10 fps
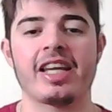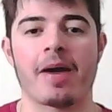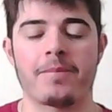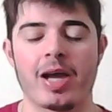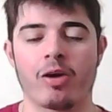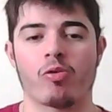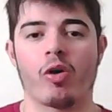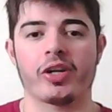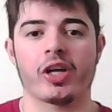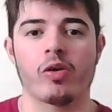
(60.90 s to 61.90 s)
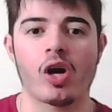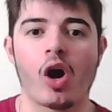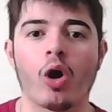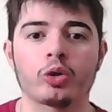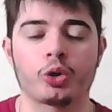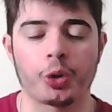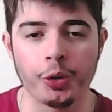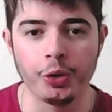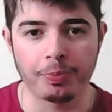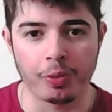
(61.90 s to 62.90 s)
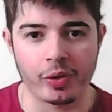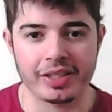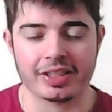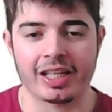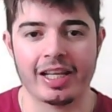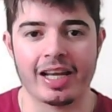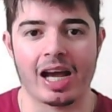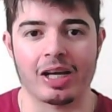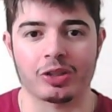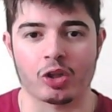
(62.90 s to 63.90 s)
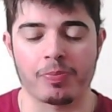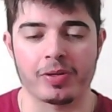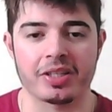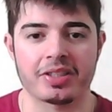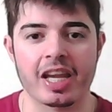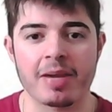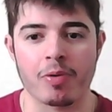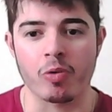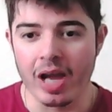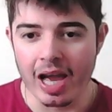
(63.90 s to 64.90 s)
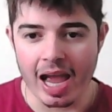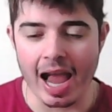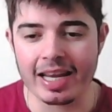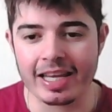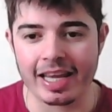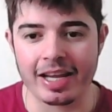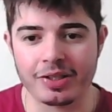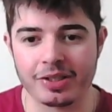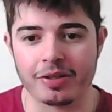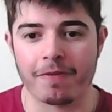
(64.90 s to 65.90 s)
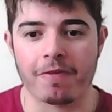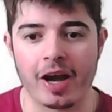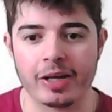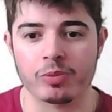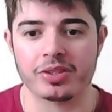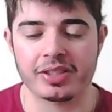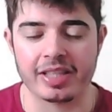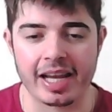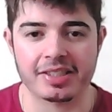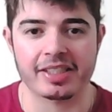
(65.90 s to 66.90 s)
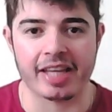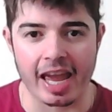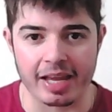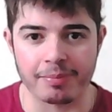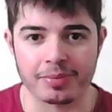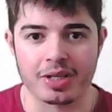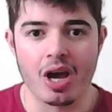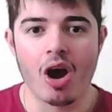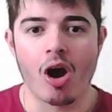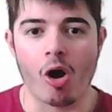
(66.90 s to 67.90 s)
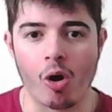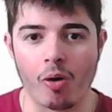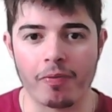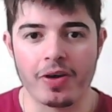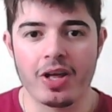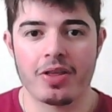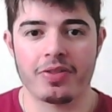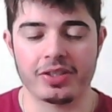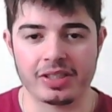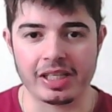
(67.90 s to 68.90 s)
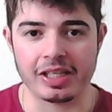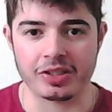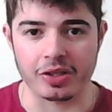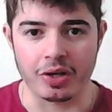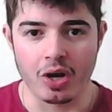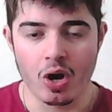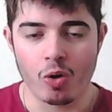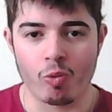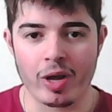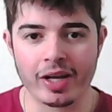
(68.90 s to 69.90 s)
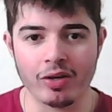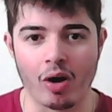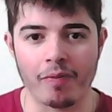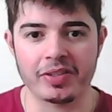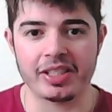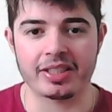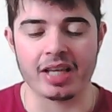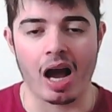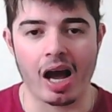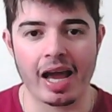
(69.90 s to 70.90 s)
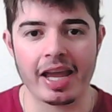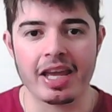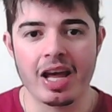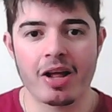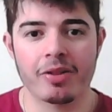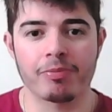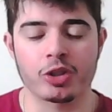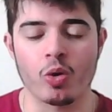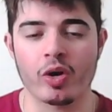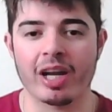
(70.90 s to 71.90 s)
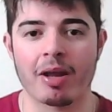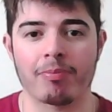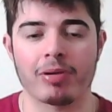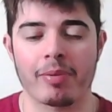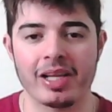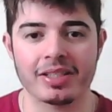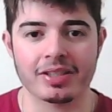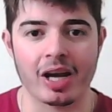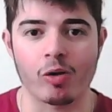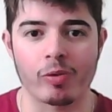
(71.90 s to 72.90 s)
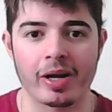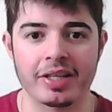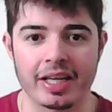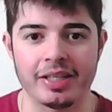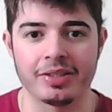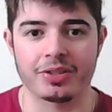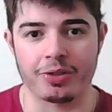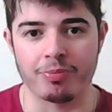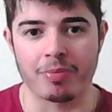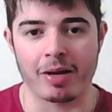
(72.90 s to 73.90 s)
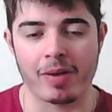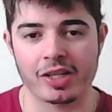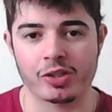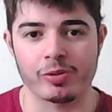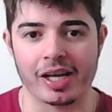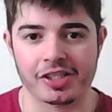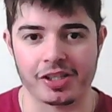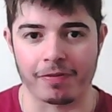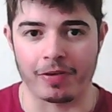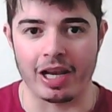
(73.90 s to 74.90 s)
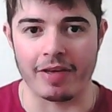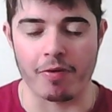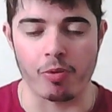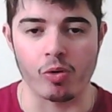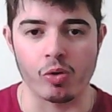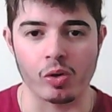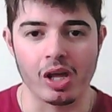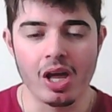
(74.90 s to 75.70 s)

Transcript: and Pep Guardiola are 2 points clear at the top of the table heading into the final six games of the season. We're going to obviously tie talking about the Premier League title race into my match reaction for Liverpool.